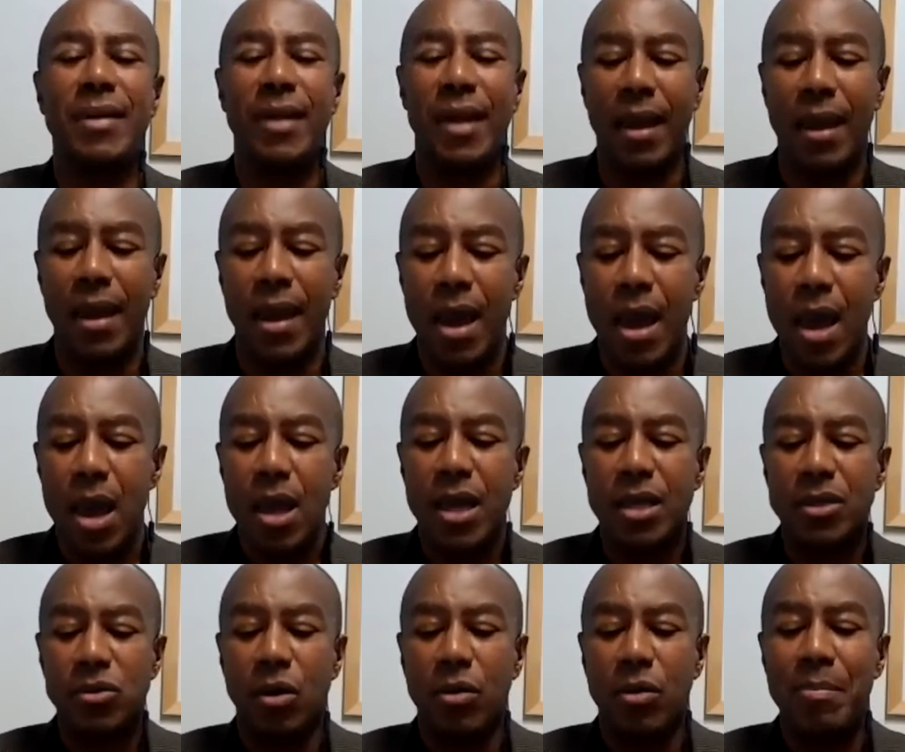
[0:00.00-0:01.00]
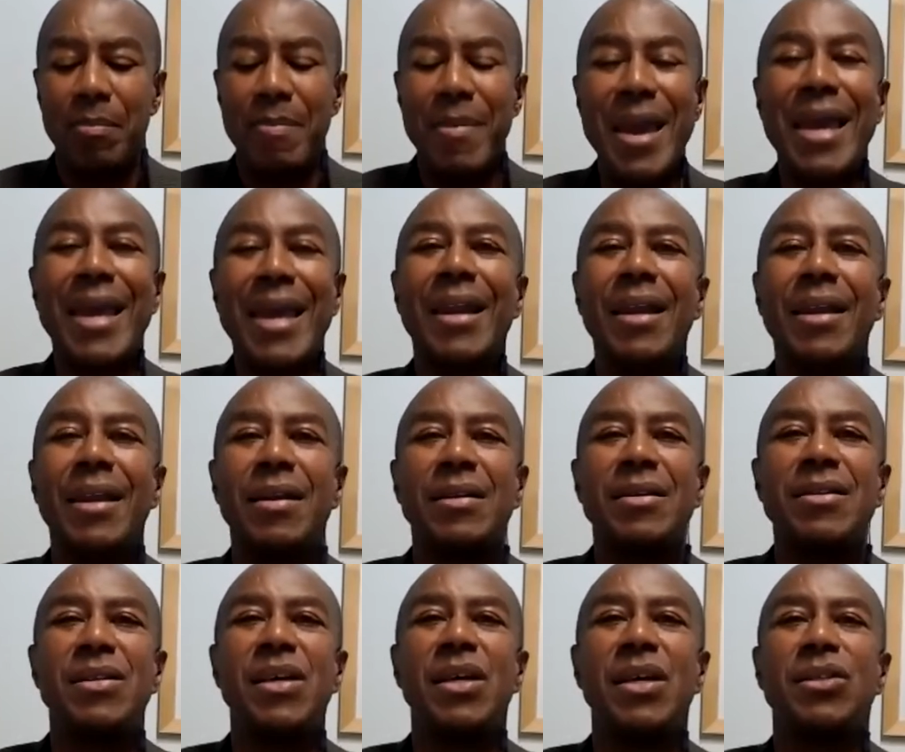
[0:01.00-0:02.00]
today is on making a
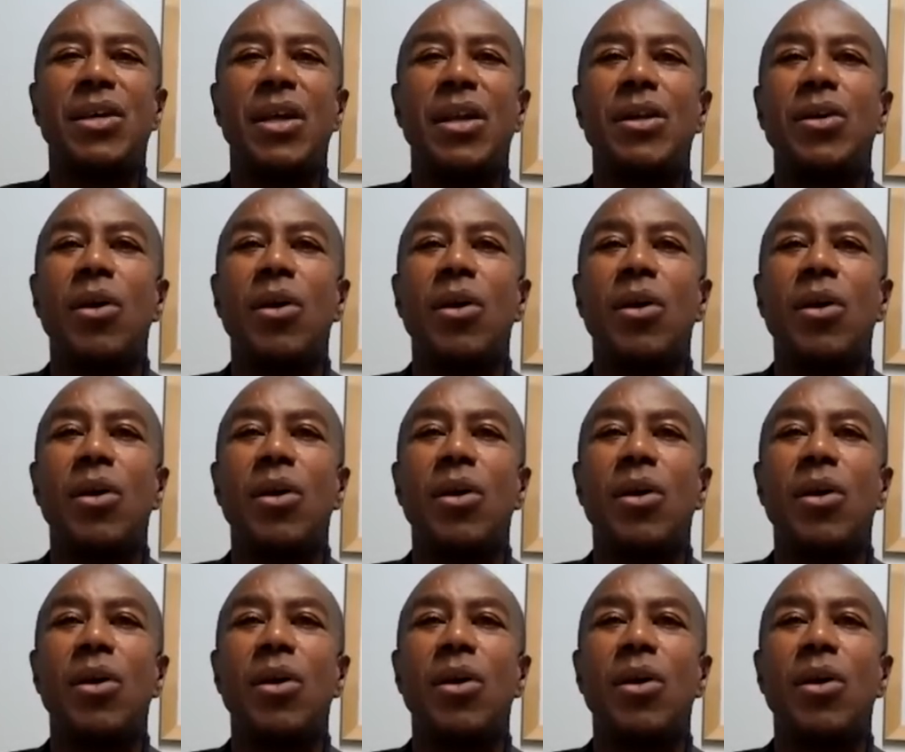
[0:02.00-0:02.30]
decision